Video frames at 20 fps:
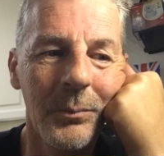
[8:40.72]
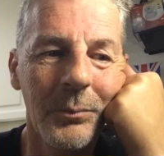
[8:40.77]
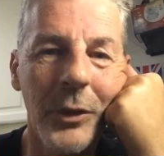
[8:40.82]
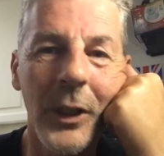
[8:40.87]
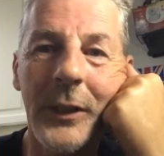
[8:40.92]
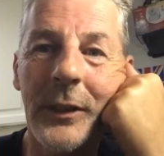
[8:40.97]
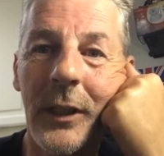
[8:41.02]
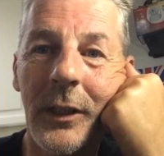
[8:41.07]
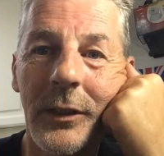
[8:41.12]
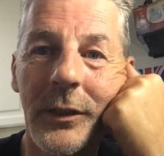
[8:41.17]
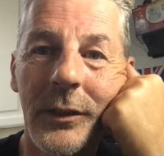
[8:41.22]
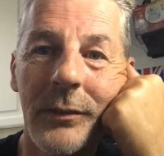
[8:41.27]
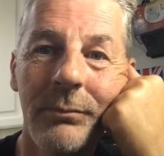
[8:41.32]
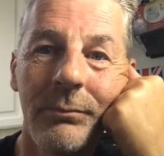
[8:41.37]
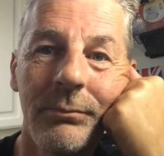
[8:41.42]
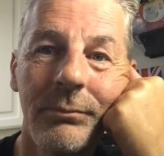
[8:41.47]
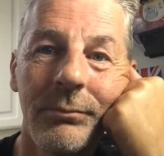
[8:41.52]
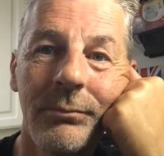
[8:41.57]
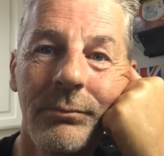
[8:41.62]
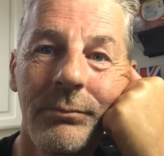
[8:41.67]
priceless,
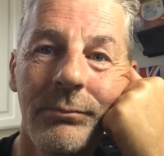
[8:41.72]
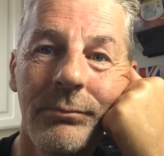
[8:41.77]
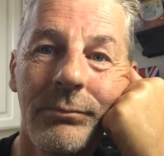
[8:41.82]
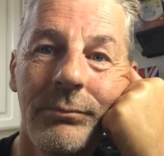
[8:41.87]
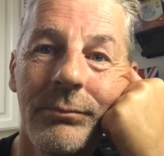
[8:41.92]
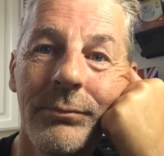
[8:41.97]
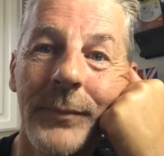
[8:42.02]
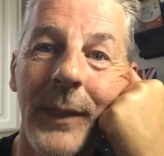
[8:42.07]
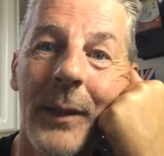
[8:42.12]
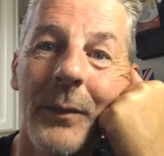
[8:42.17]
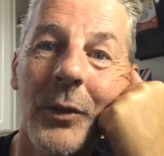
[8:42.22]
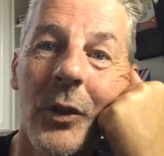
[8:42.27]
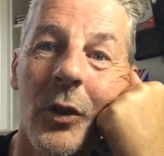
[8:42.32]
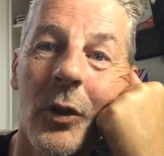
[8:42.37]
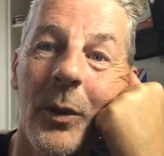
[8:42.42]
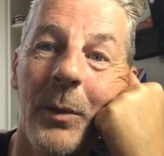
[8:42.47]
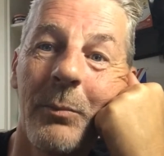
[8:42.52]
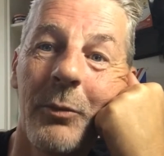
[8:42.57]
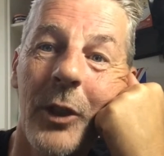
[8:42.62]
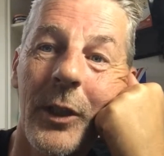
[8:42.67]

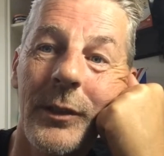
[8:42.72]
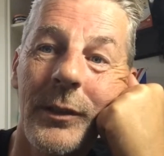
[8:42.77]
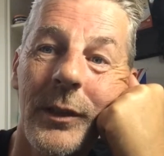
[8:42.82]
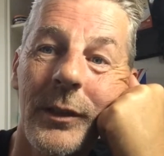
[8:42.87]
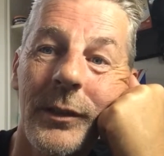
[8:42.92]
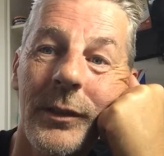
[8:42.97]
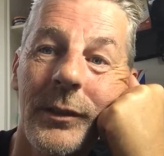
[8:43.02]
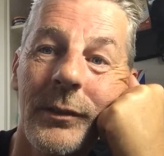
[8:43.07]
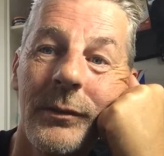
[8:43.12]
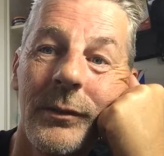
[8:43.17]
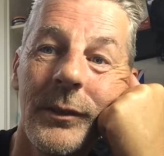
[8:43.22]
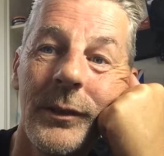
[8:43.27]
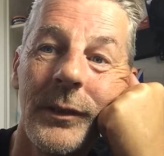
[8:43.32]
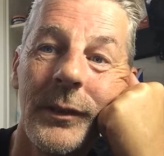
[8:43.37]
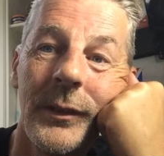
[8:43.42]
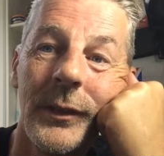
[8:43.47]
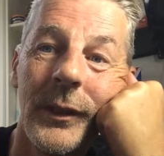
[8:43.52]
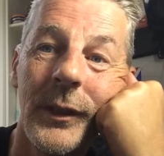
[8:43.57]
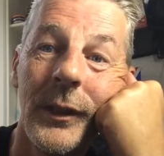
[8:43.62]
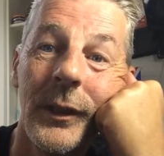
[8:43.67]
absolutely priceless.
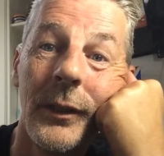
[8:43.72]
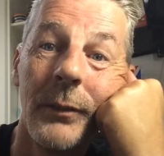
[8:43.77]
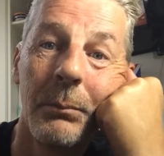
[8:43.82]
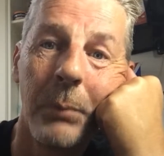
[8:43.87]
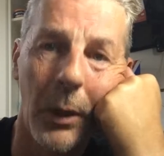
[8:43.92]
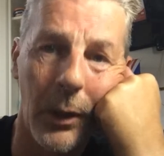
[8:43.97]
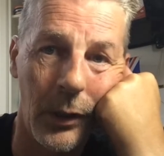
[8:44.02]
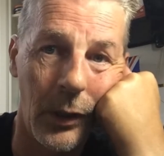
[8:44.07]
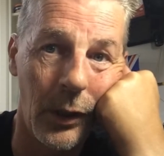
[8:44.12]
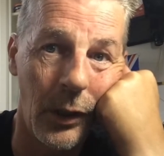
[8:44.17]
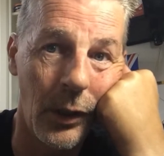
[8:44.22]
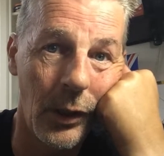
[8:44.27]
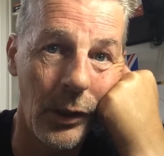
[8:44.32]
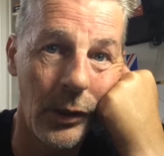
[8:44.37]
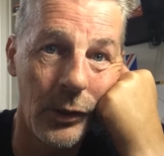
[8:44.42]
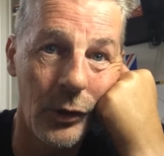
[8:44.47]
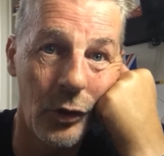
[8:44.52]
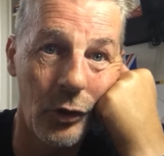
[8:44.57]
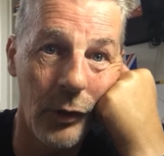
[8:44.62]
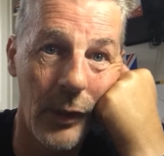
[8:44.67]
But it
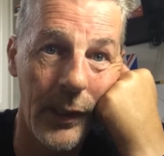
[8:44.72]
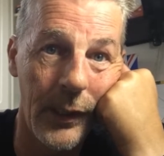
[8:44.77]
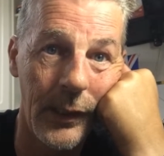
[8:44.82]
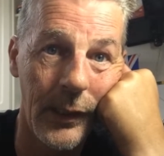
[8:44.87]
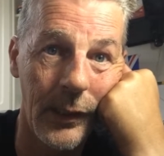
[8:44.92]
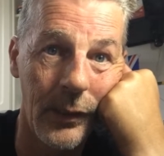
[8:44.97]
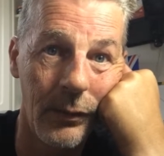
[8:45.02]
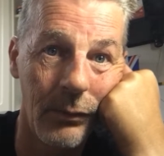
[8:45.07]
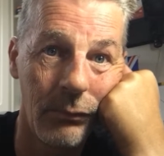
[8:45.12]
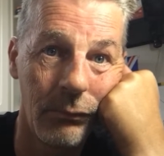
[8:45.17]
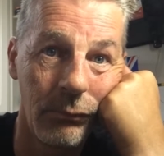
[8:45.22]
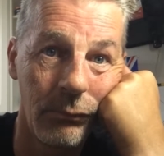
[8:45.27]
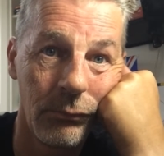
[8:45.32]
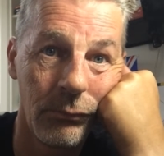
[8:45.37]
is draining.